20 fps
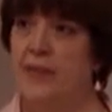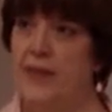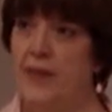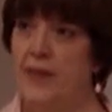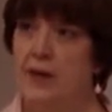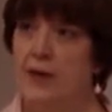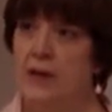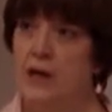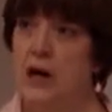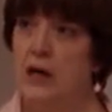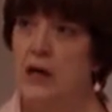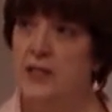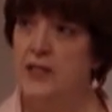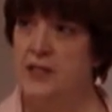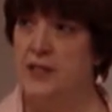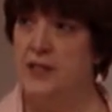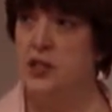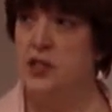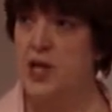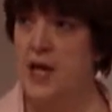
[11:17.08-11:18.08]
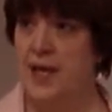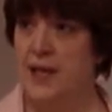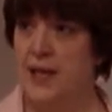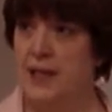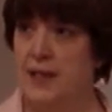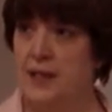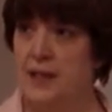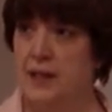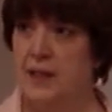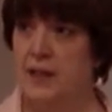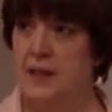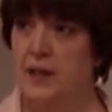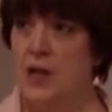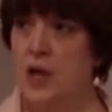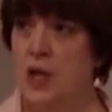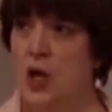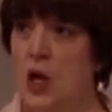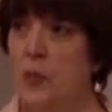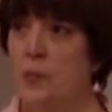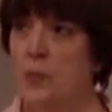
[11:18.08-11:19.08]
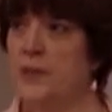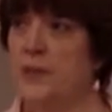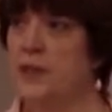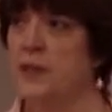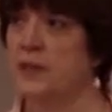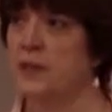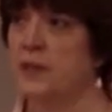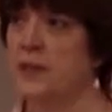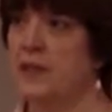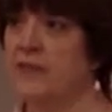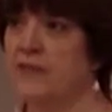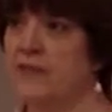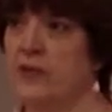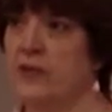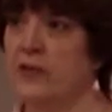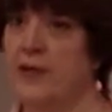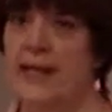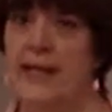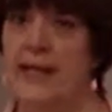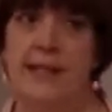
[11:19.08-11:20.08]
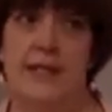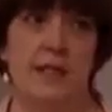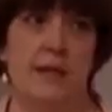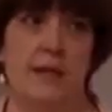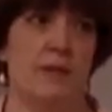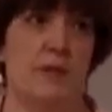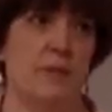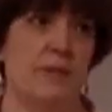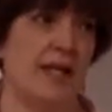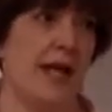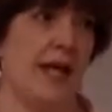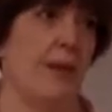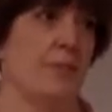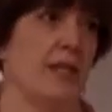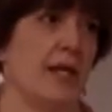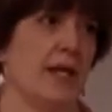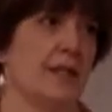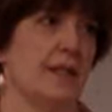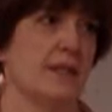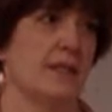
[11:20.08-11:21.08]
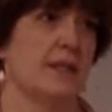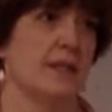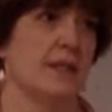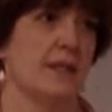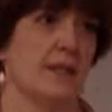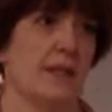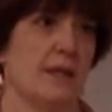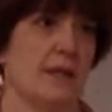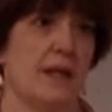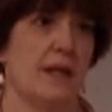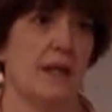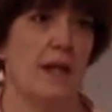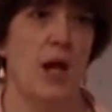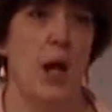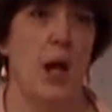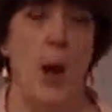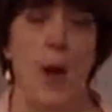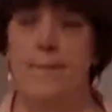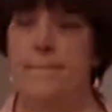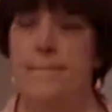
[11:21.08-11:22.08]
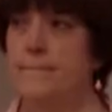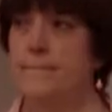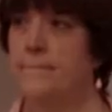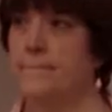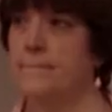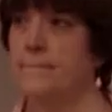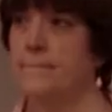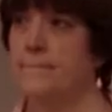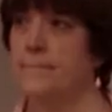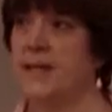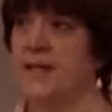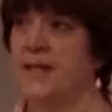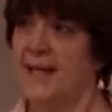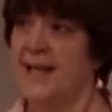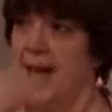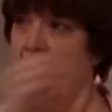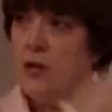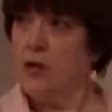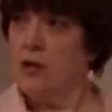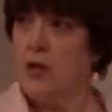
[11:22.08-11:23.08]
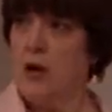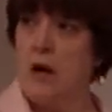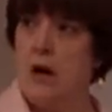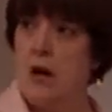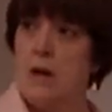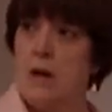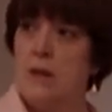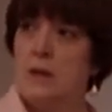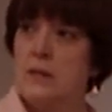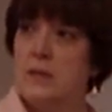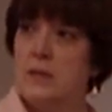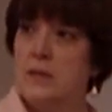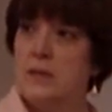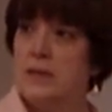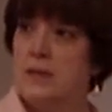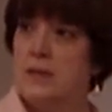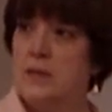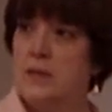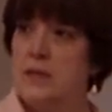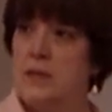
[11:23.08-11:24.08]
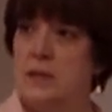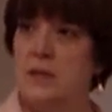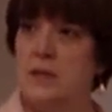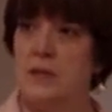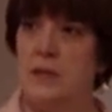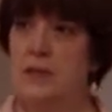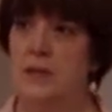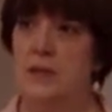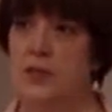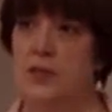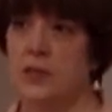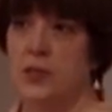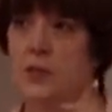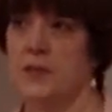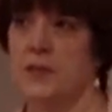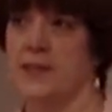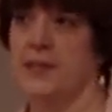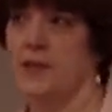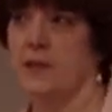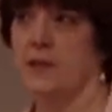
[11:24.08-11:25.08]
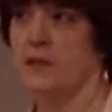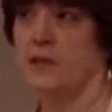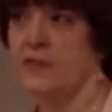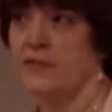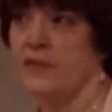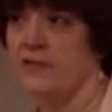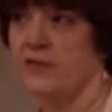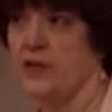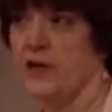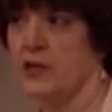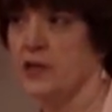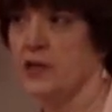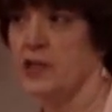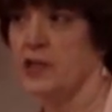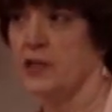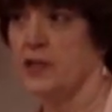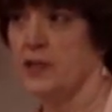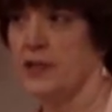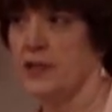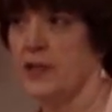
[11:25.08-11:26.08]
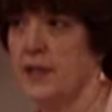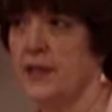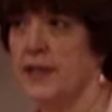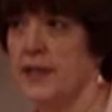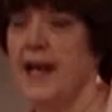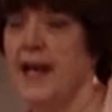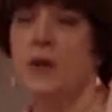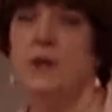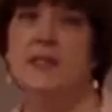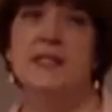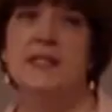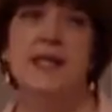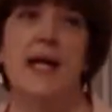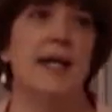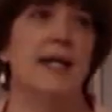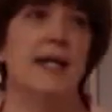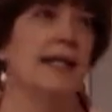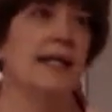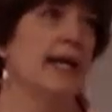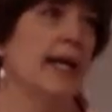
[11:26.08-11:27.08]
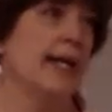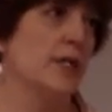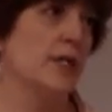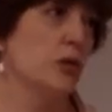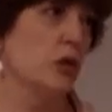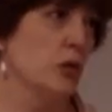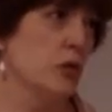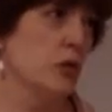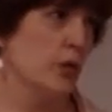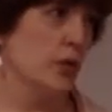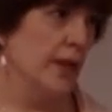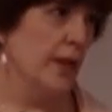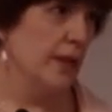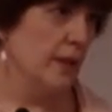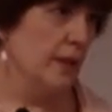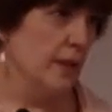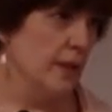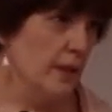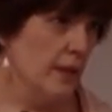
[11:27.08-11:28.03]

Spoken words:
They're carcinogenic. But the liver eats up the metabolites. But the alcohol slows down the liver function. Now, it's not an occasional drink.